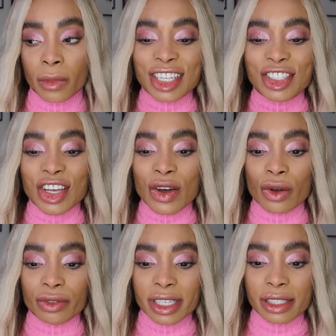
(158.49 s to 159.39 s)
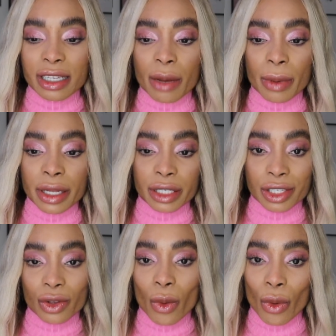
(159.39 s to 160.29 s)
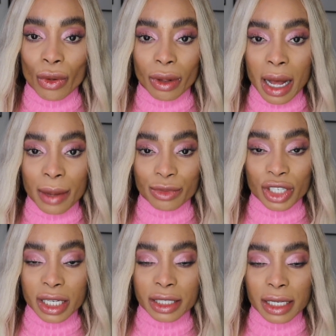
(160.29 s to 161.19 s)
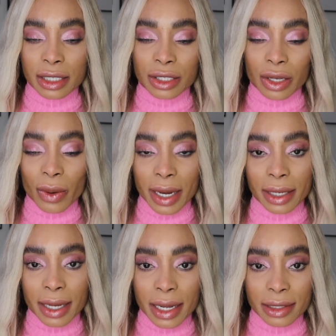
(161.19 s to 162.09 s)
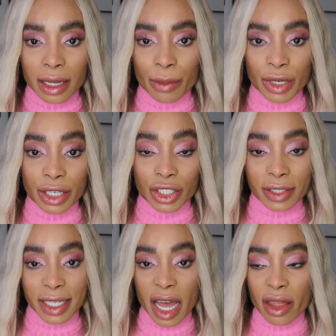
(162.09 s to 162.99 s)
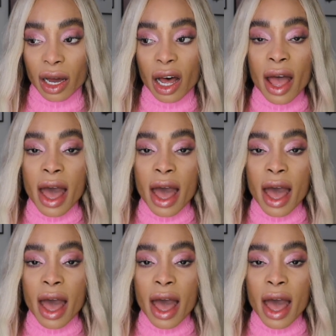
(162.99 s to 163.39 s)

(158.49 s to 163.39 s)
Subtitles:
So this top and this all jeans is quite a nice combination together.